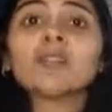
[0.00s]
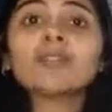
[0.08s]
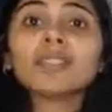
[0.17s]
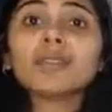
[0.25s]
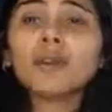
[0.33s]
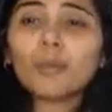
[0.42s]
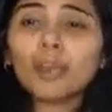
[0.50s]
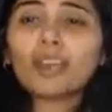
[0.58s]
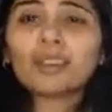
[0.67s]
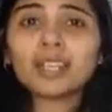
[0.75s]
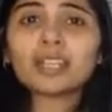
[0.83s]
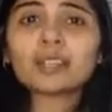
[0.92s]
Figure out
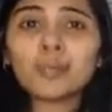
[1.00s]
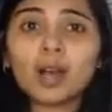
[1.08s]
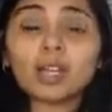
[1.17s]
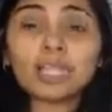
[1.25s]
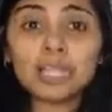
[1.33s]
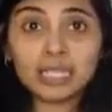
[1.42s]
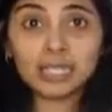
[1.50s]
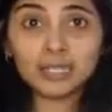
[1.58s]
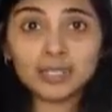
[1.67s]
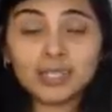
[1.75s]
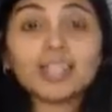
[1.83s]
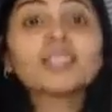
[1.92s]
where in your body it
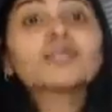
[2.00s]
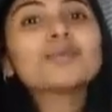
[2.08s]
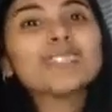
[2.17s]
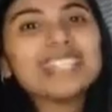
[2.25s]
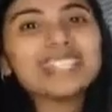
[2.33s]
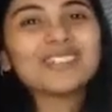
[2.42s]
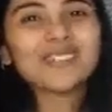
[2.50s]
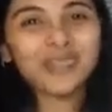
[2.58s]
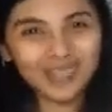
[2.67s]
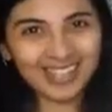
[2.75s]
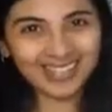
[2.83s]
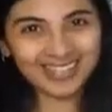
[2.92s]
is. And the reason
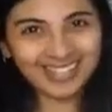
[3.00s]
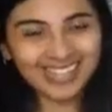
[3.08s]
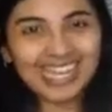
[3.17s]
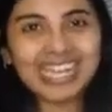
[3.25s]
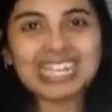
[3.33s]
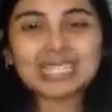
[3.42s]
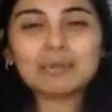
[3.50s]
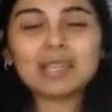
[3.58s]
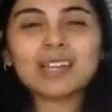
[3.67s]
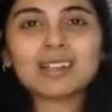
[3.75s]
for this is